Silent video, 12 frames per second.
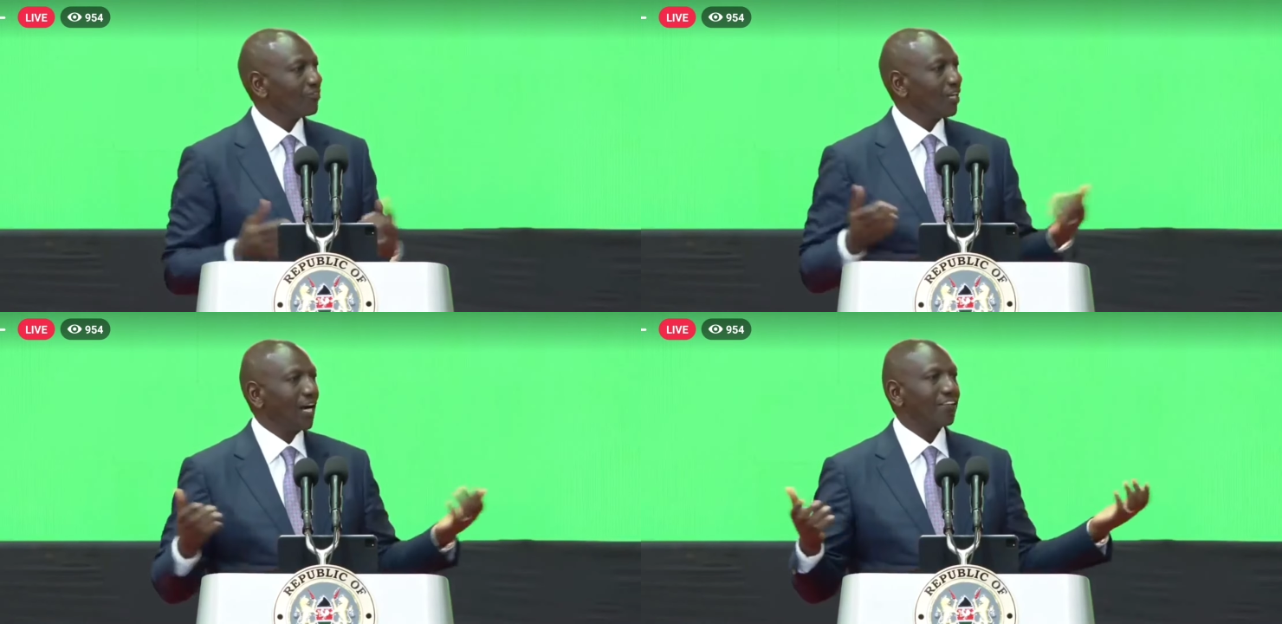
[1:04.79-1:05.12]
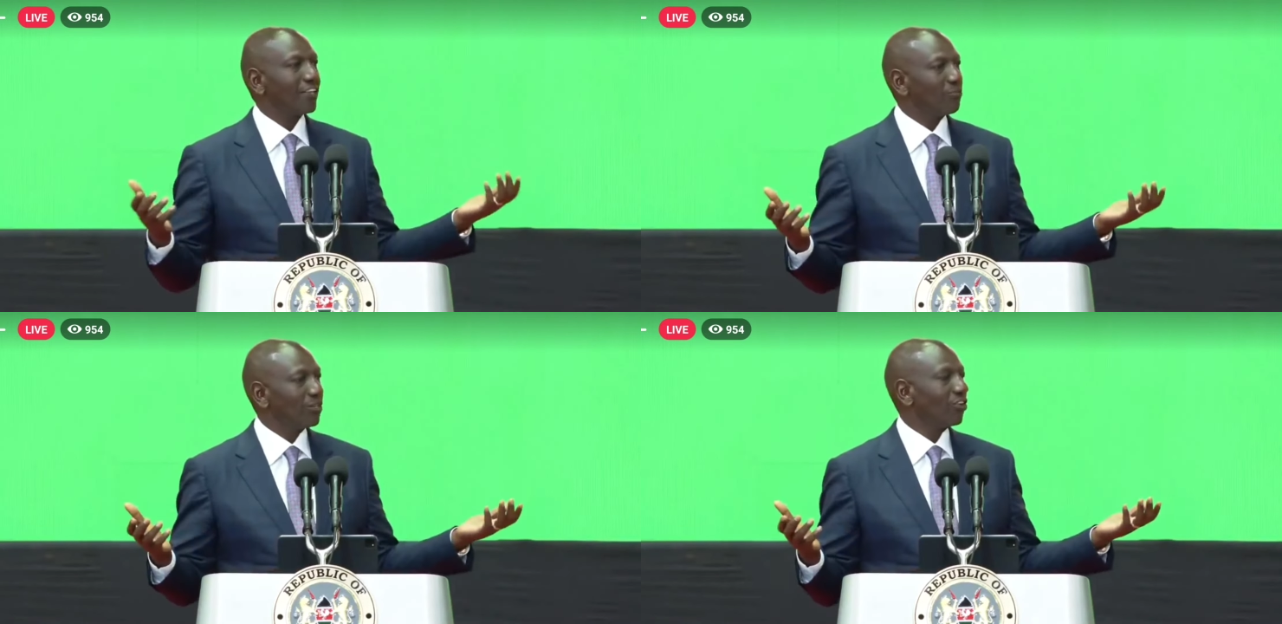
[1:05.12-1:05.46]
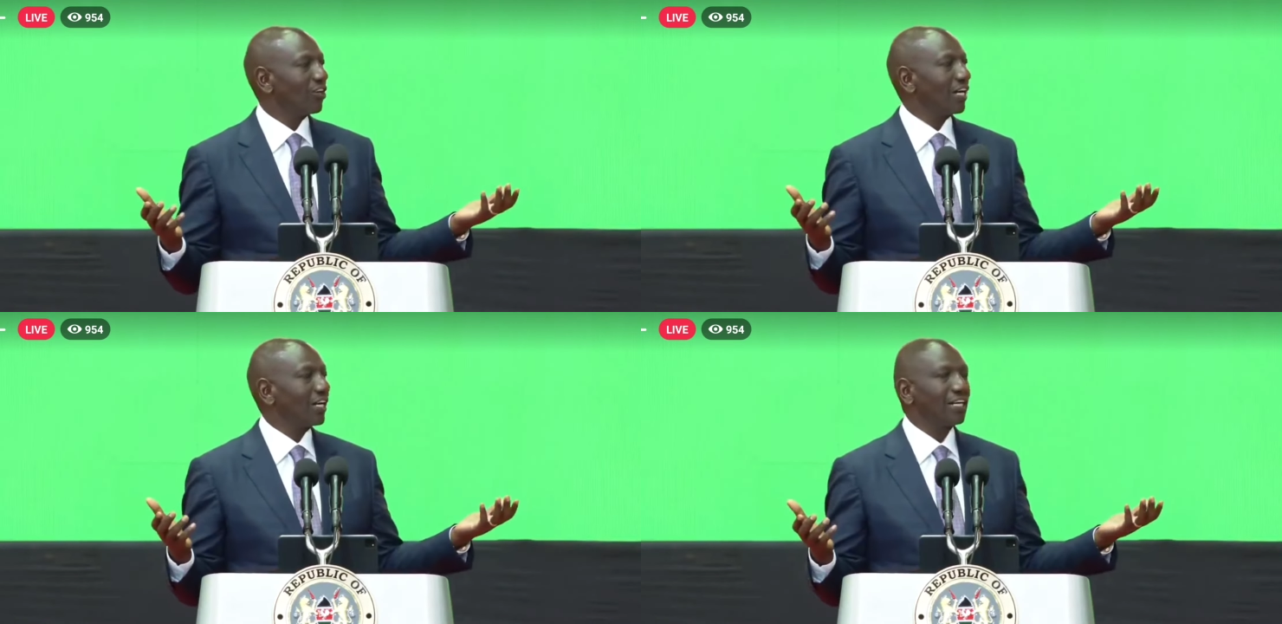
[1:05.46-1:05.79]
I think we all
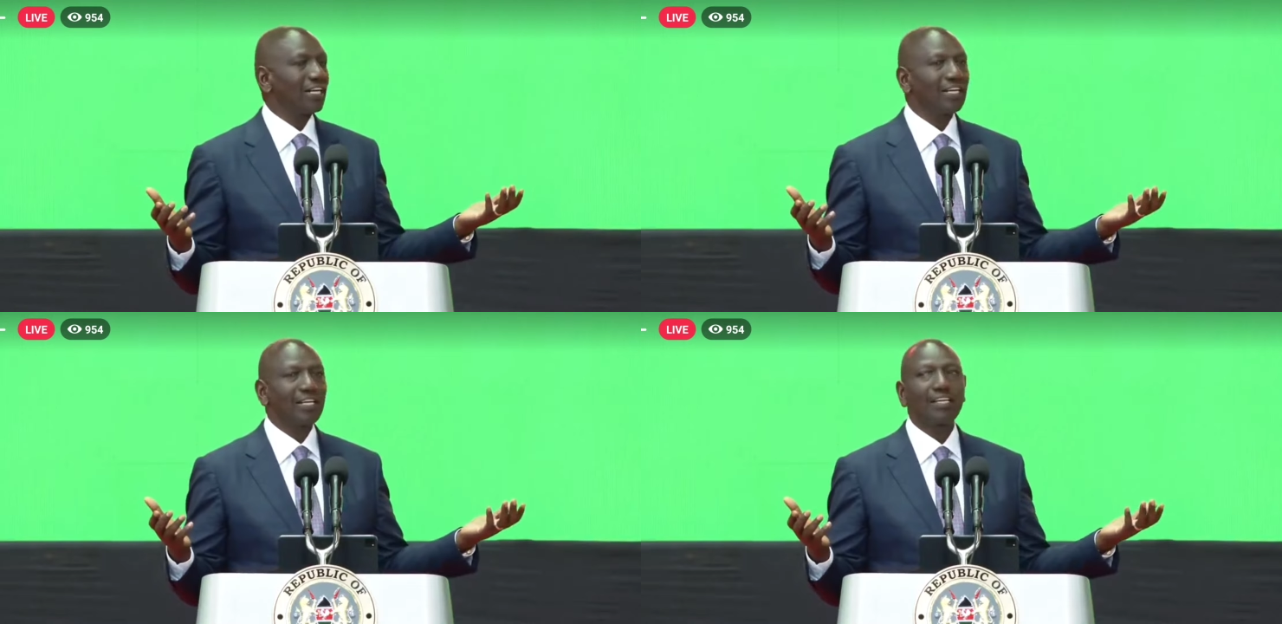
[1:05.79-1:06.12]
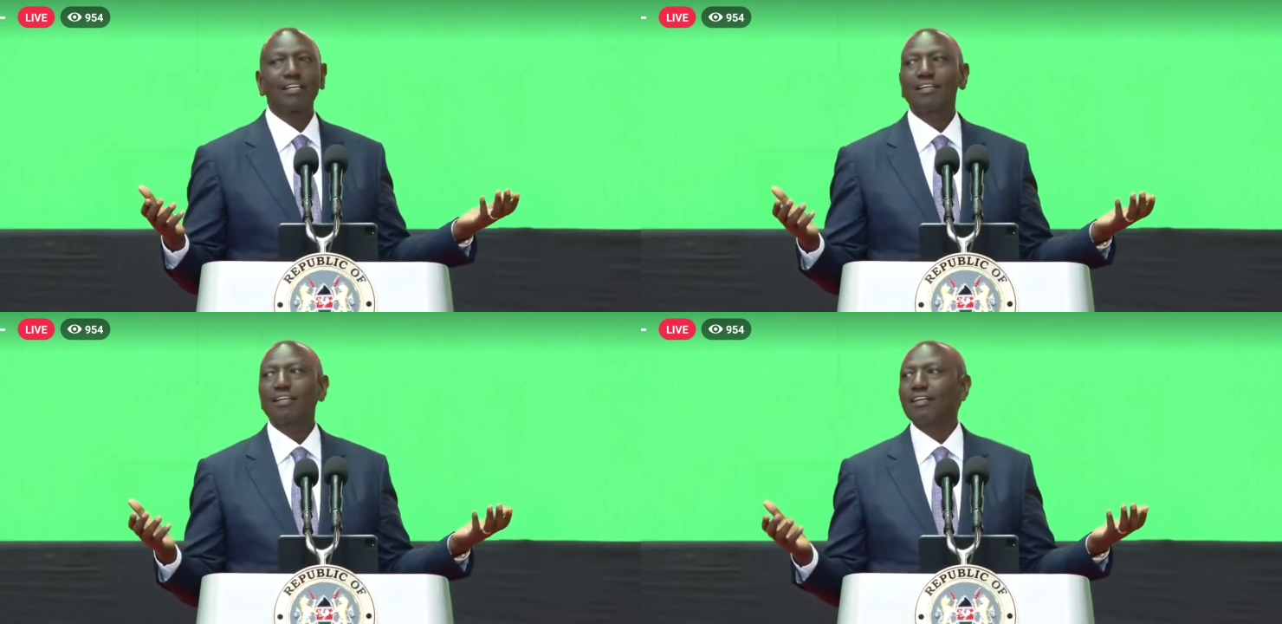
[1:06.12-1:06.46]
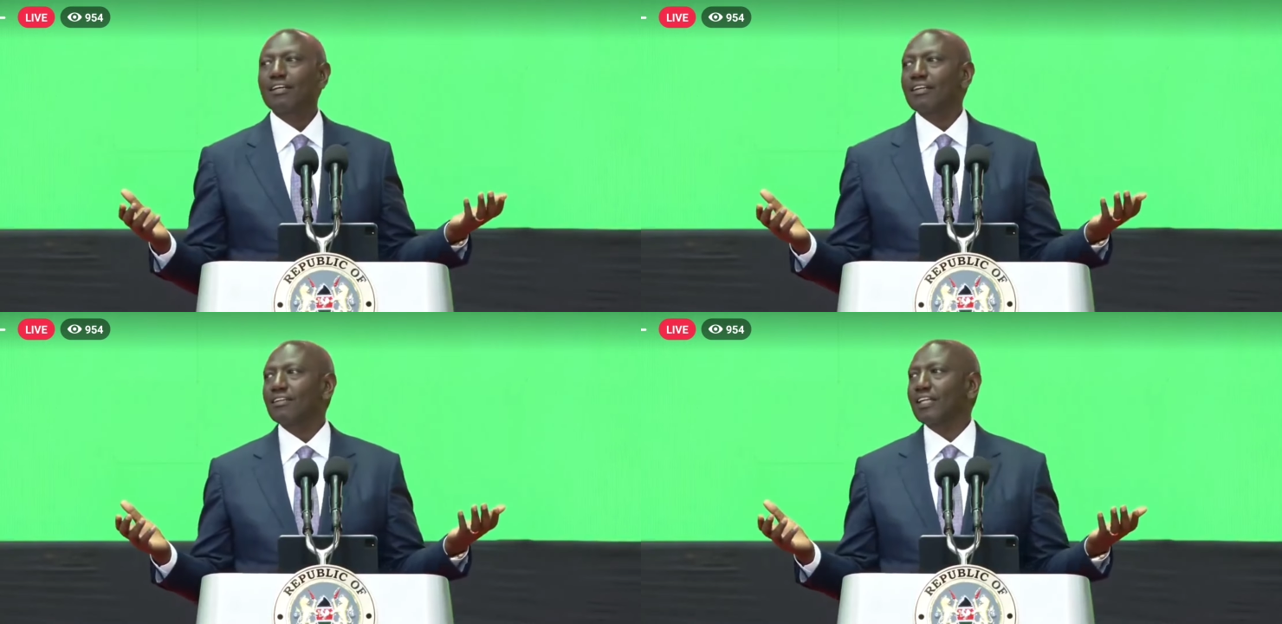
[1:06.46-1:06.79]
agree
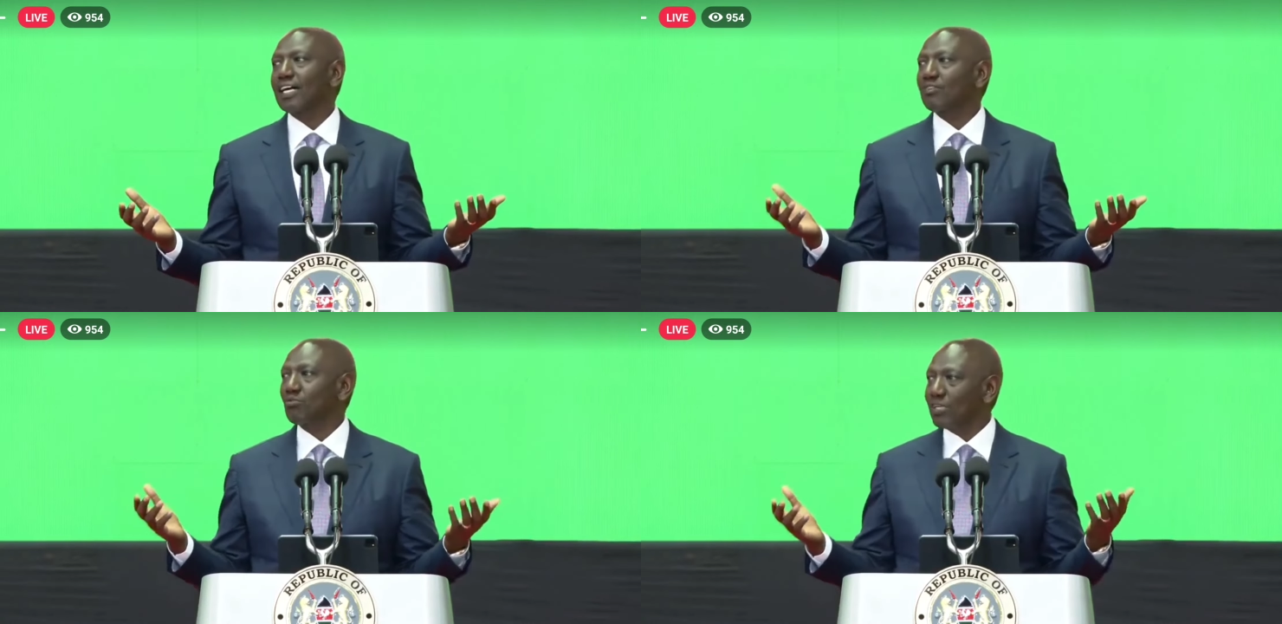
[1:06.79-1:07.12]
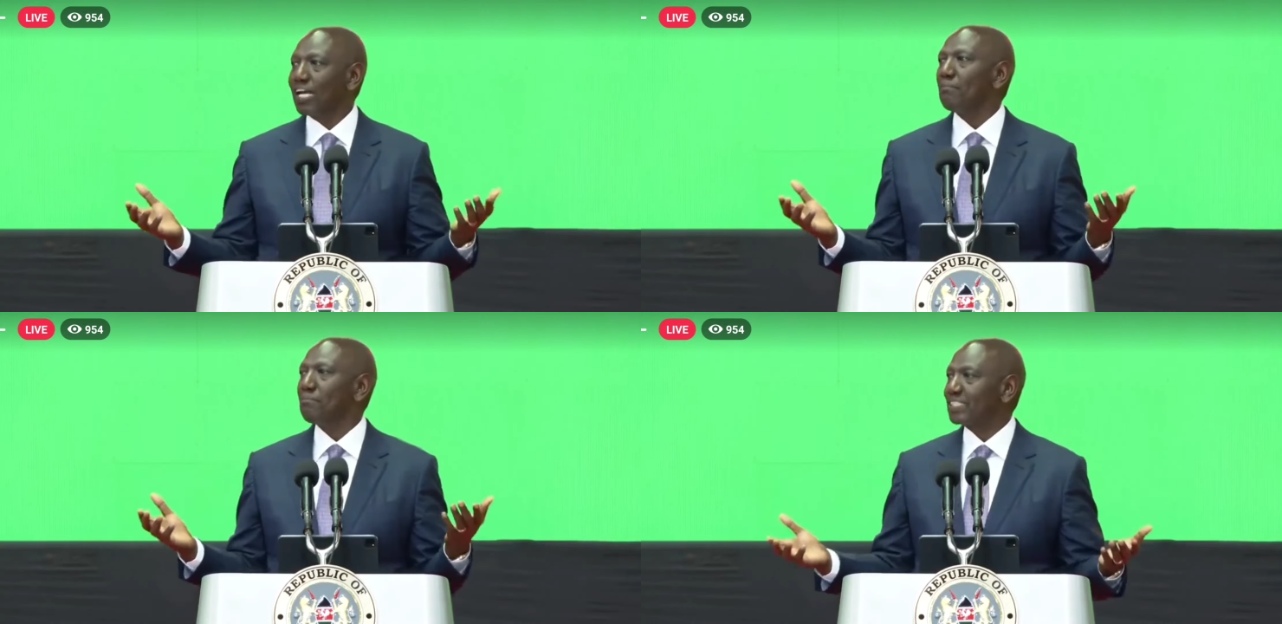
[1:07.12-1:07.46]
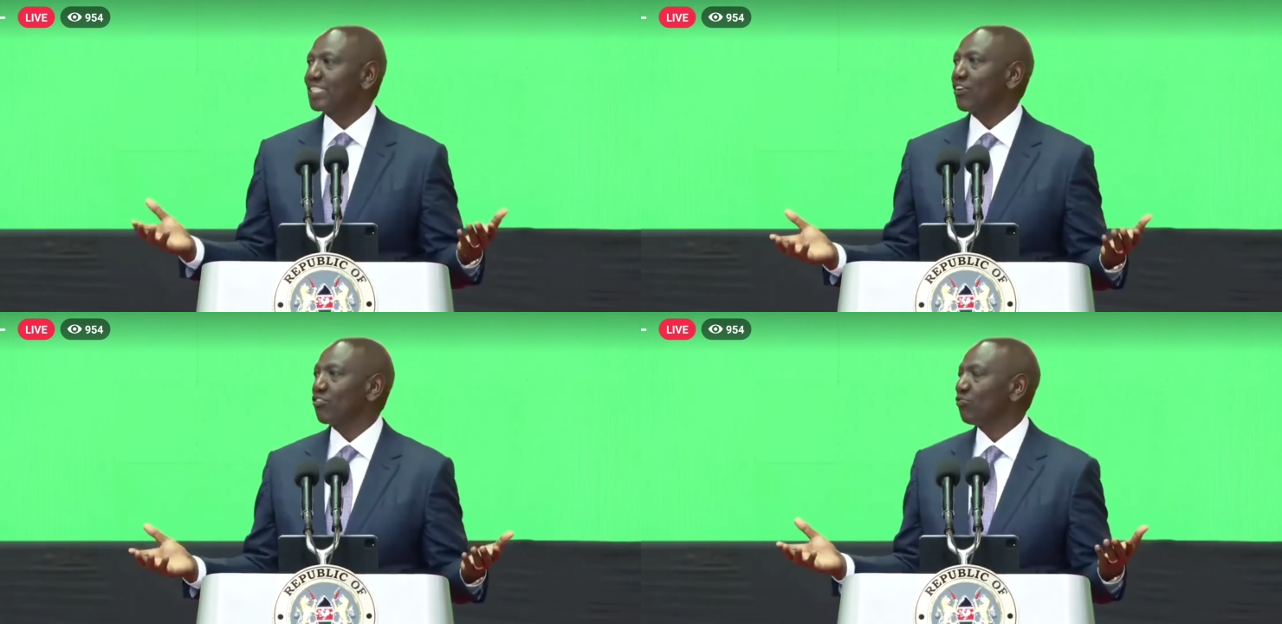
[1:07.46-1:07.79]
that we are
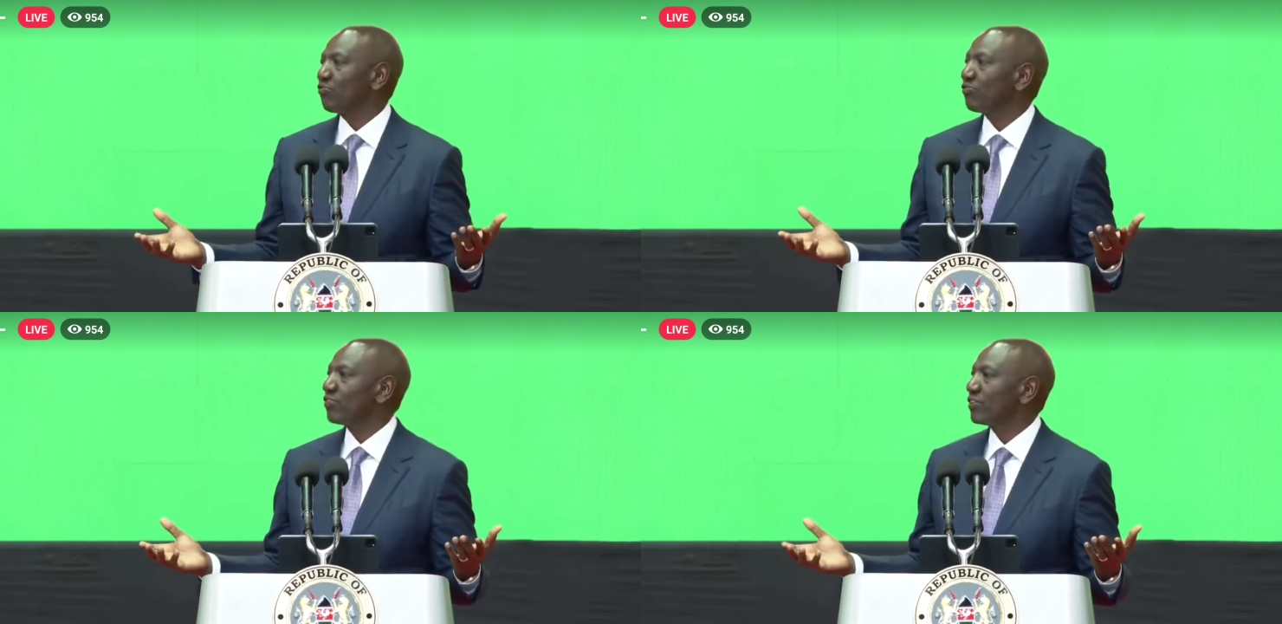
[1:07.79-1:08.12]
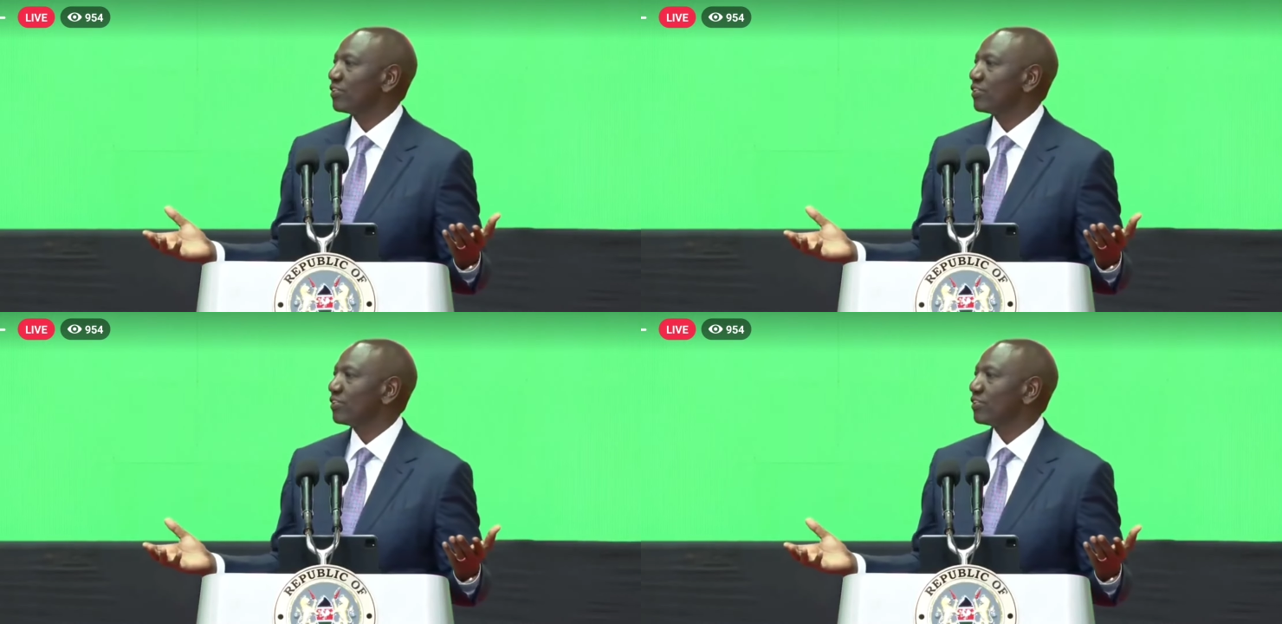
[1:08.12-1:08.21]
better off